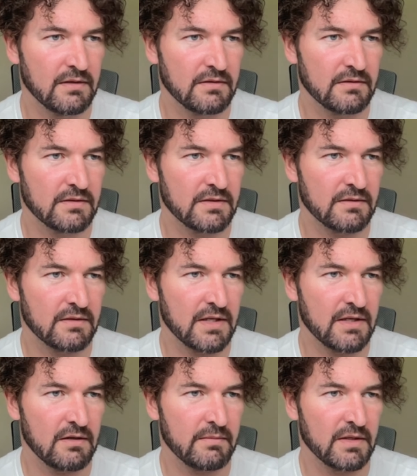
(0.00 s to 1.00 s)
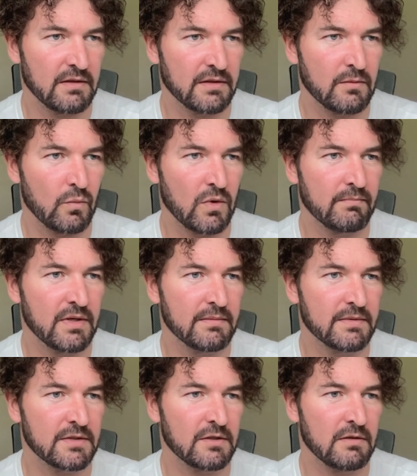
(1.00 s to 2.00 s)
to there. It'd be like a 1 pip
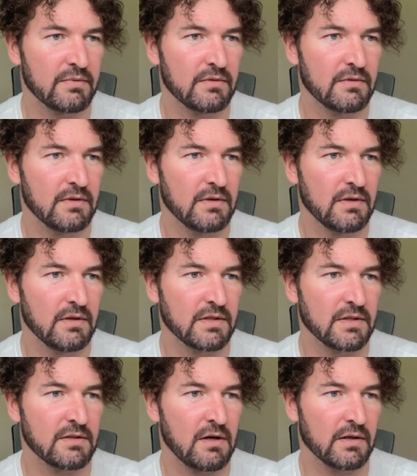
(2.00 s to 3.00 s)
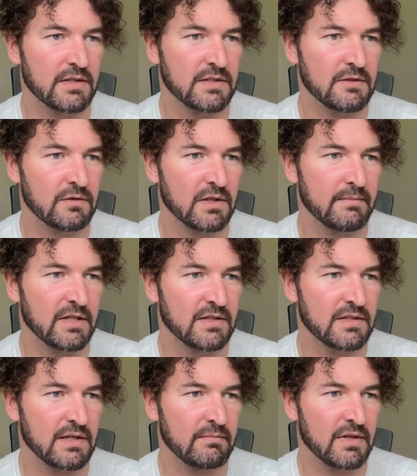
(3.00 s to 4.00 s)
stop. And the target's still going to be the
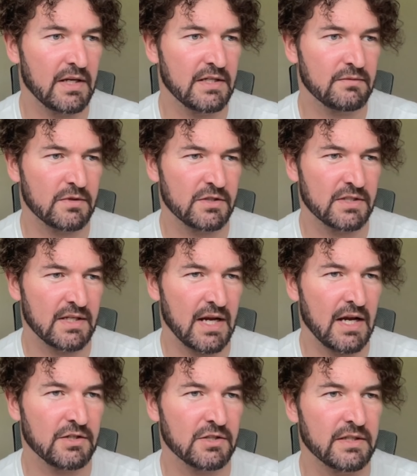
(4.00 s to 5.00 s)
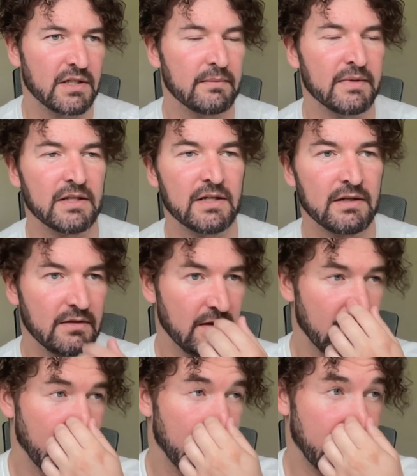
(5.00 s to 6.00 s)
same place, which is actually going to be a
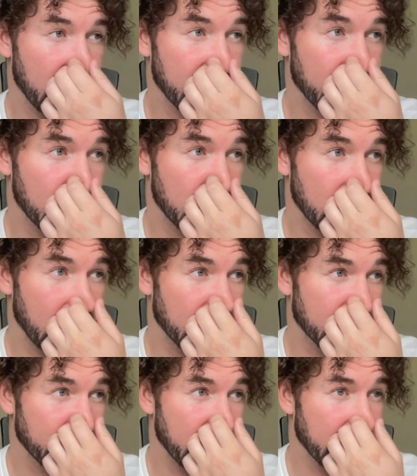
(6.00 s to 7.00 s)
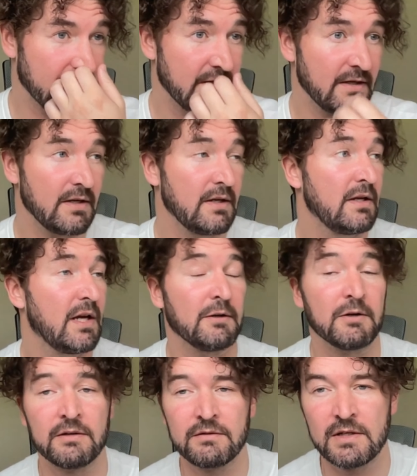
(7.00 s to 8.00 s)
34R trade.
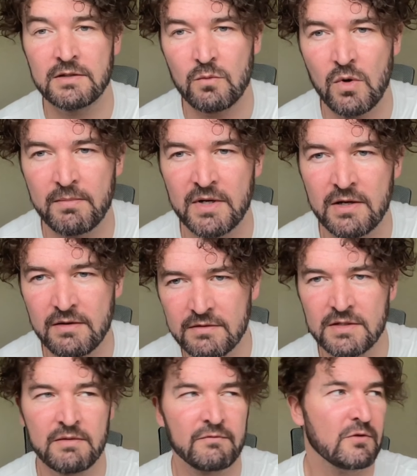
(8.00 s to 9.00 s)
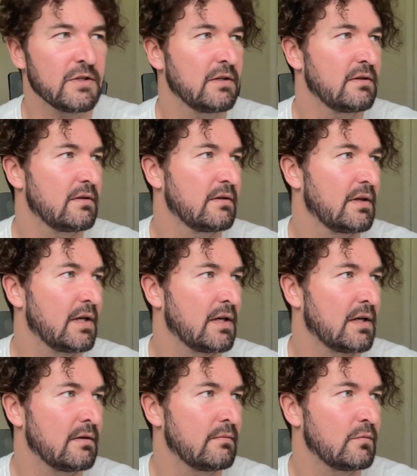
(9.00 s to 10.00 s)
Anyway, there's a 1 minute tip for you.
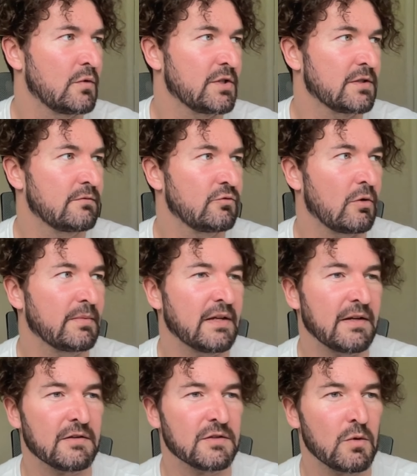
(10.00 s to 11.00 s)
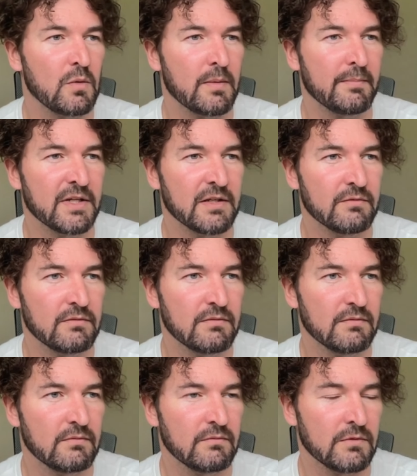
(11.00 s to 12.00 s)
We'll just drop that down to a 1 minute
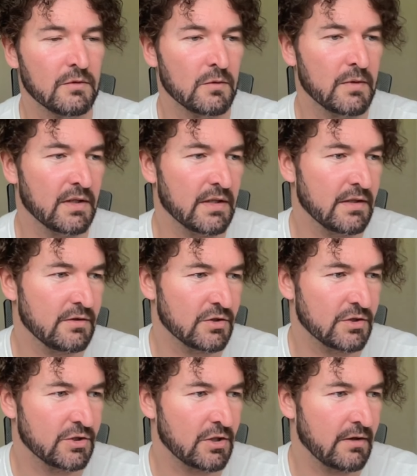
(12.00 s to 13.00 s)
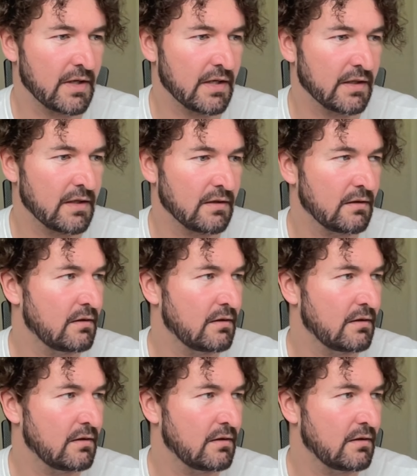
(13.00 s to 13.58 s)
real quickly and just show that again.